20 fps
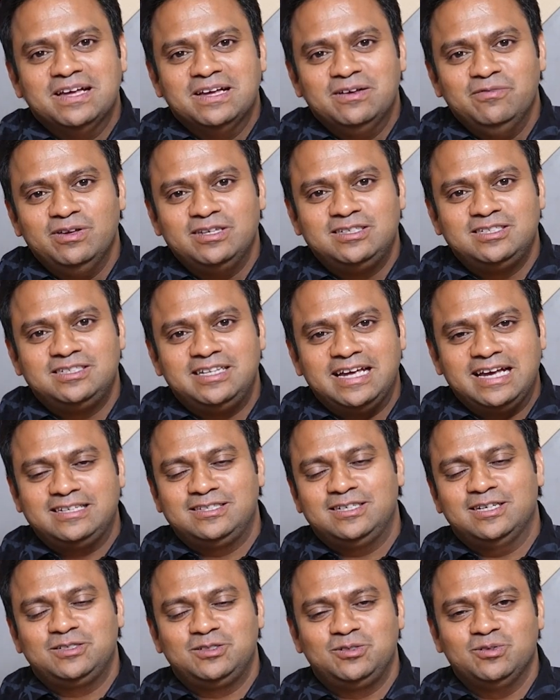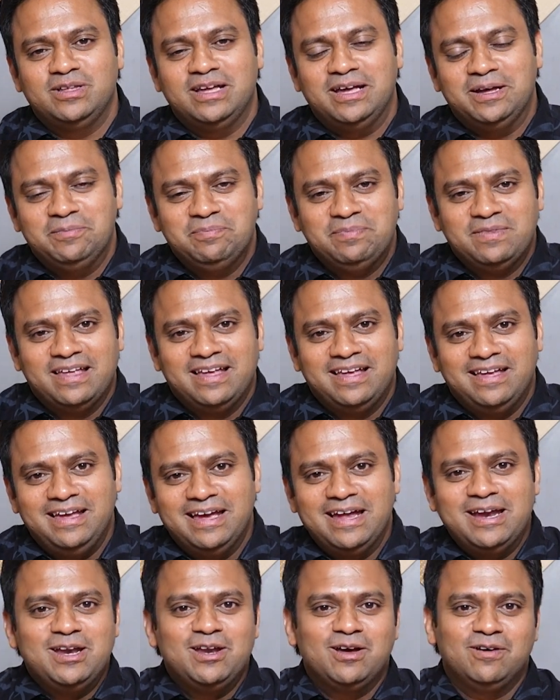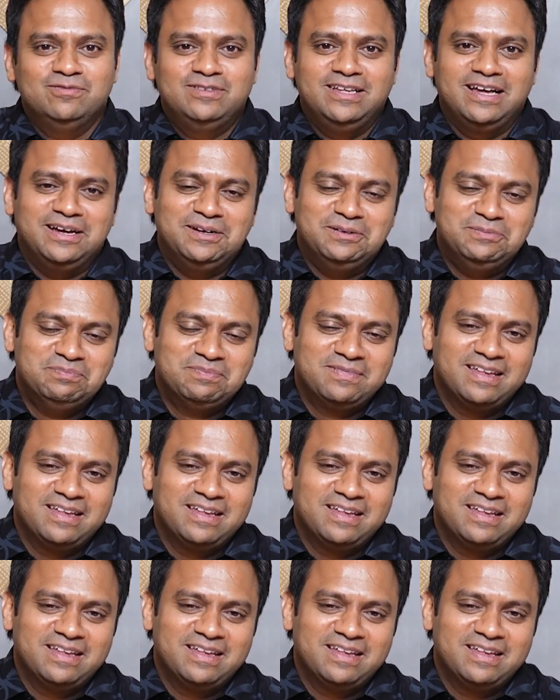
which takes us to the end of the